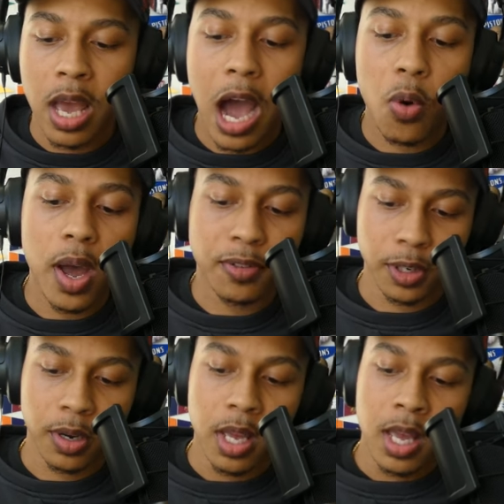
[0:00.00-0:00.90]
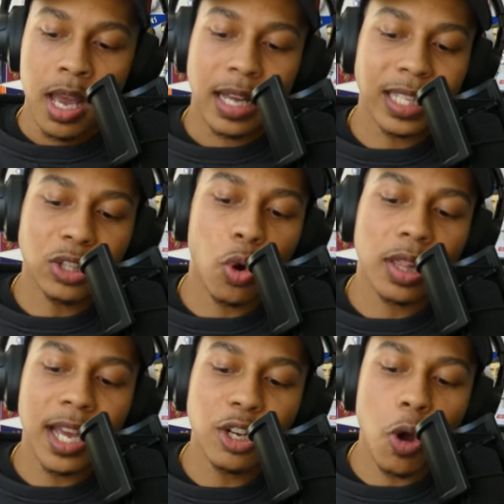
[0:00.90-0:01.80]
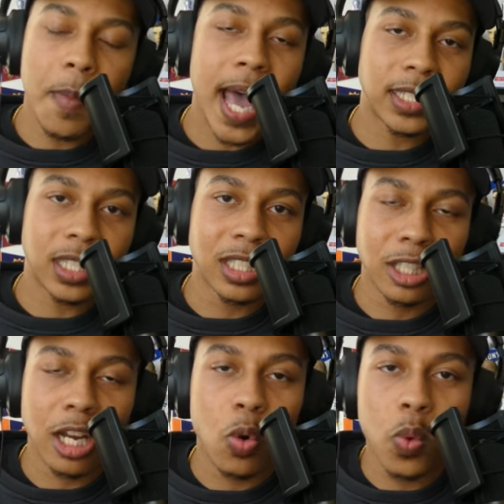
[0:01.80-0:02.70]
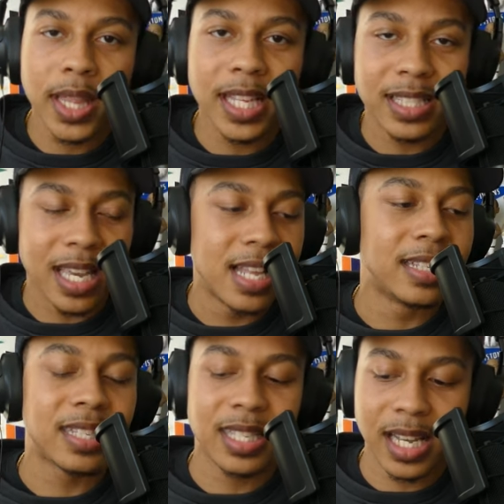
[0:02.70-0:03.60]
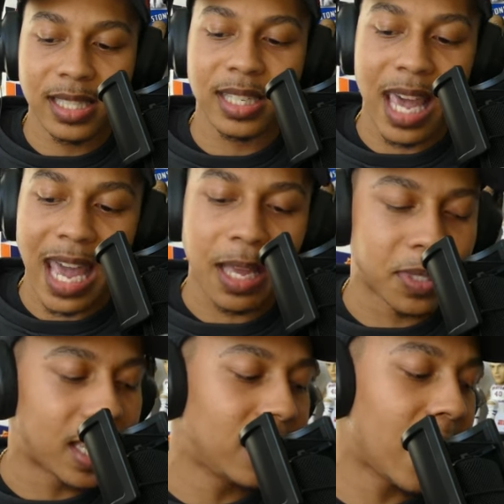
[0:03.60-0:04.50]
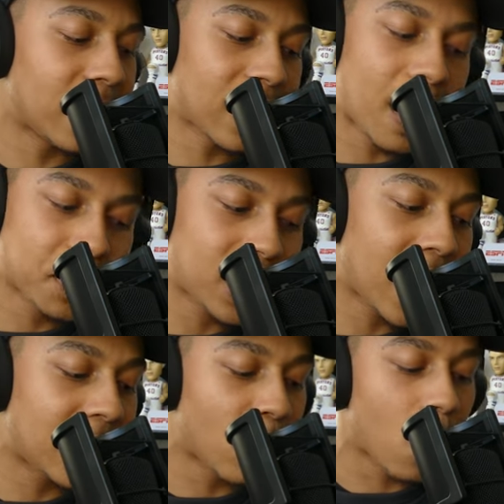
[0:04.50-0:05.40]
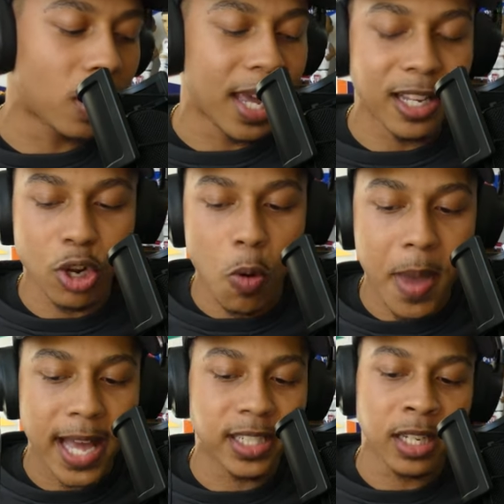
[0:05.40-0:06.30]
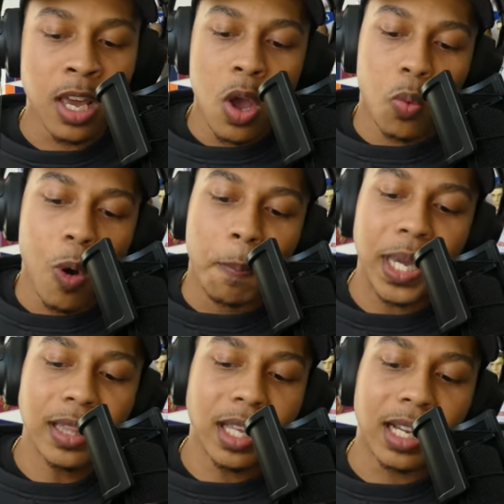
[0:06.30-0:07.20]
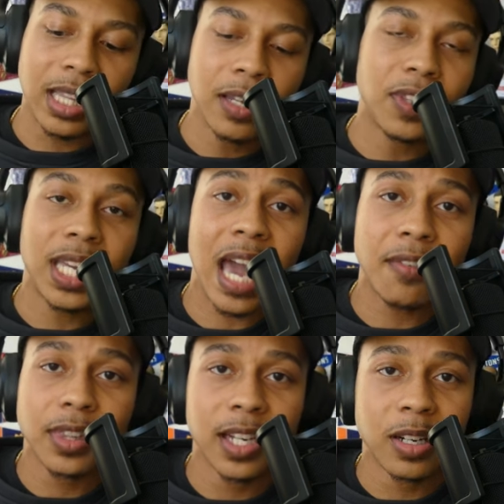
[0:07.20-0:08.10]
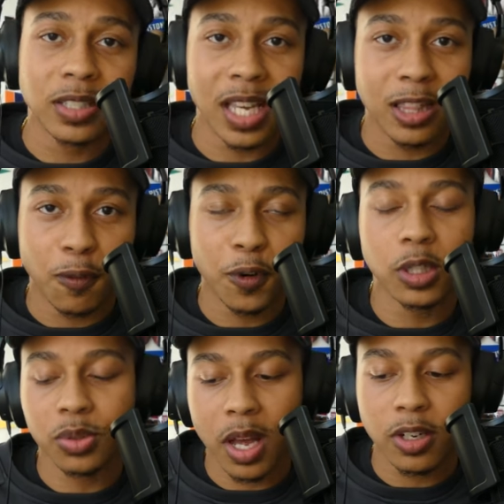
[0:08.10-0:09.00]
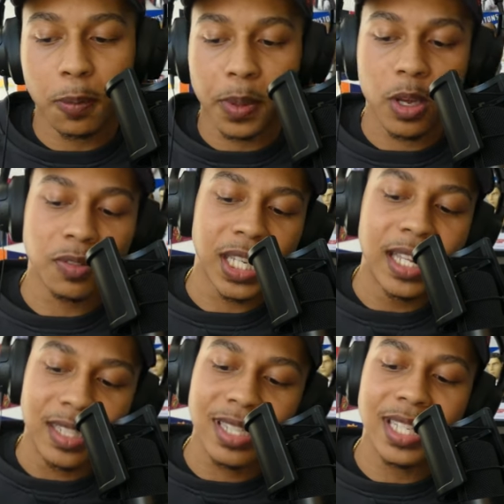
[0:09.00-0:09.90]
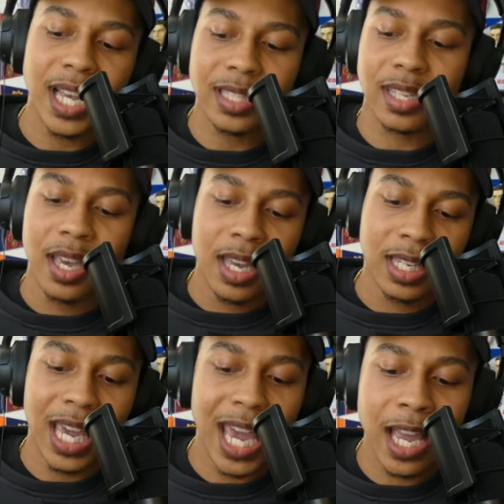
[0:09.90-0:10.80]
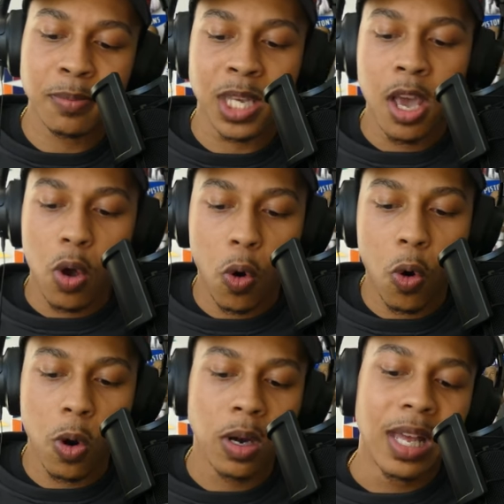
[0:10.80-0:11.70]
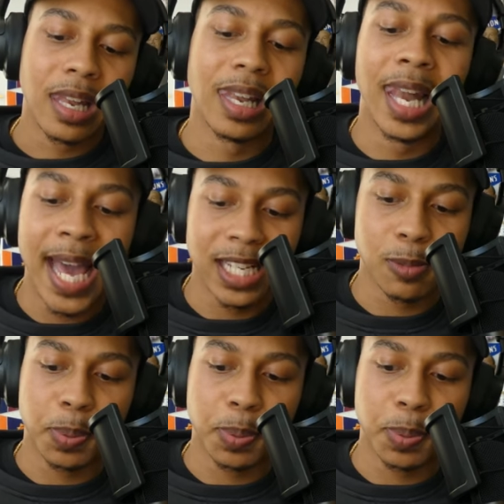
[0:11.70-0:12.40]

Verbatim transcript: However, I think the Orlando Magic is going to win this in six games. And yes, I'm saying the Orlando Magic will beat the Cleveland Cavaliers in the first round of the playoffs in six games or less